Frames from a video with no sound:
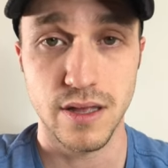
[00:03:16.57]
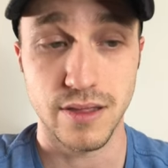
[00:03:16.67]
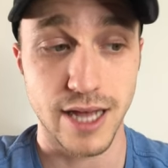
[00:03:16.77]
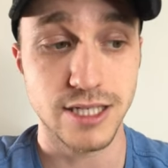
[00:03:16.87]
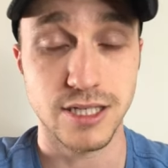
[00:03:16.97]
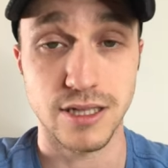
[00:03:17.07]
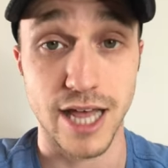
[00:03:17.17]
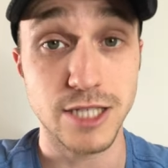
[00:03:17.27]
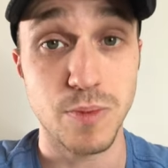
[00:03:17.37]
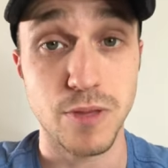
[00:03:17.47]
That's,
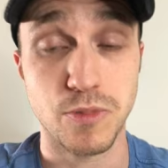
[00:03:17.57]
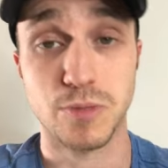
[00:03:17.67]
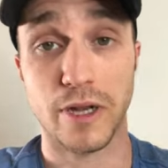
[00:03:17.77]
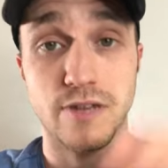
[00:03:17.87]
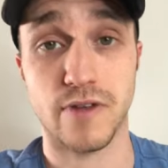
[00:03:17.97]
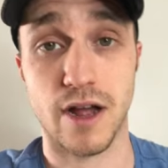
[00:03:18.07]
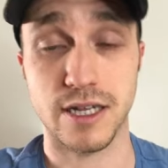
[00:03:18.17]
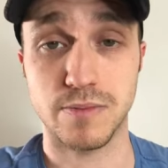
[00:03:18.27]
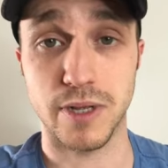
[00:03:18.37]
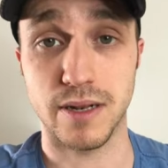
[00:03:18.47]
that's been the perspective God
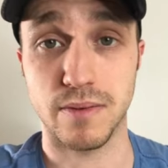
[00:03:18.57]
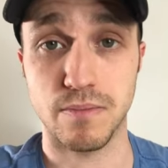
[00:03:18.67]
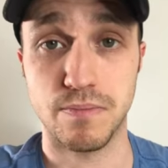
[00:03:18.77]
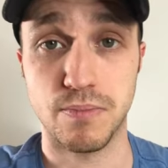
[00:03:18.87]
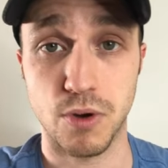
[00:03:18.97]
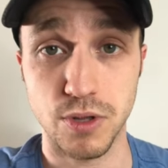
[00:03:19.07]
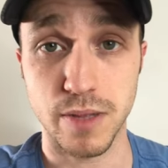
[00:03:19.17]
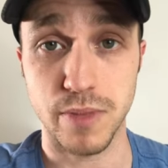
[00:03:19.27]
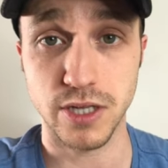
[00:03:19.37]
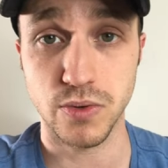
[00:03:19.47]
has been
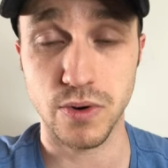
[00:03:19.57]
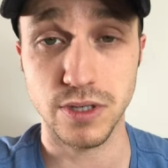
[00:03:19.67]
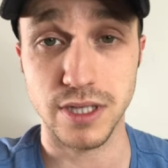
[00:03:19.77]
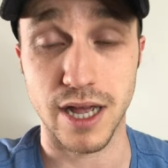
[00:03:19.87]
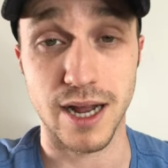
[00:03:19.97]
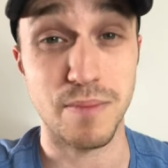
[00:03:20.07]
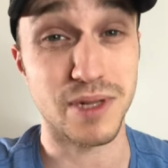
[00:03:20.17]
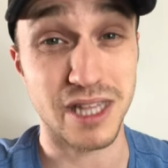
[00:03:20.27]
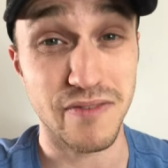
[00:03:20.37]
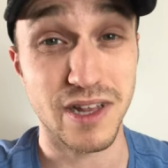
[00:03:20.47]
pulling me towards, and I'm
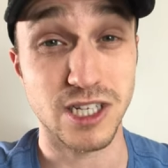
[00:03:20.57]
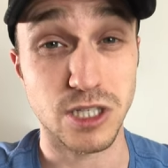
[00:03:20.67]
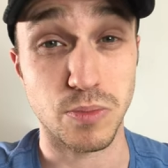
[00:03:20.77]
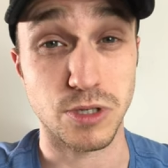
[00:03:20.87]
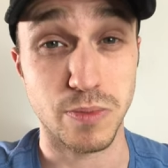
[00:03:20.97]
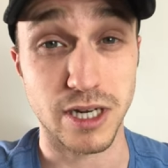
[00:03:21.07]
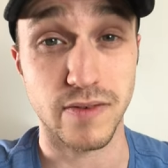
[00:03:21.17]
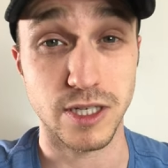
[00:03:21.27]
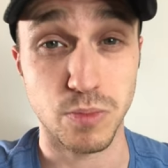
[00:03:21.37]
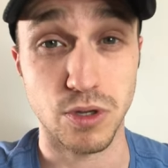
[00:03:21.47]
believing it's the
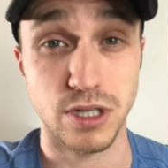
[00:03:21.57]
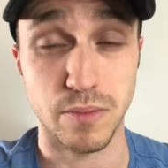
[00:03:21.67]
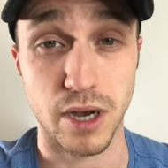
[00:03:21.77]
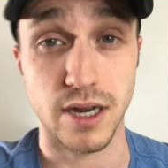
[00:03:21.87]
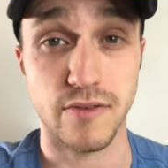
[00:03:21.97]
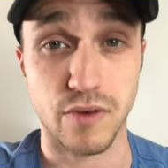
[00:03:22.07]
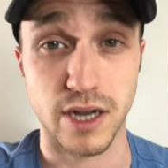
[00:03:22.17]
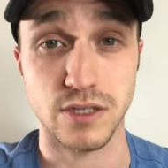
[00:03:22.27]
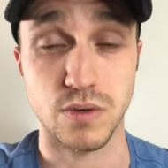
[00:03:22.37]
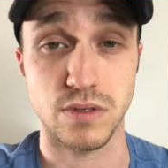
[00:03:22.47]
perspective he's pulling the body of
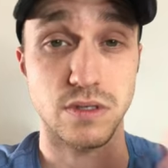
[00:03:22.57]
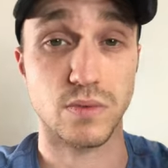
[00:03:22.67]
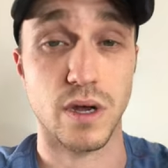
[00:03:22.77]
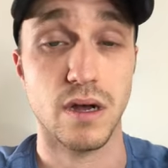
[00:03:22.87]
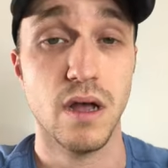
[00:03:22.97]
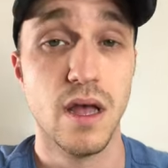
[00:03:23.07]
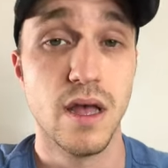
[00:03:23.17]
Christ towards as well.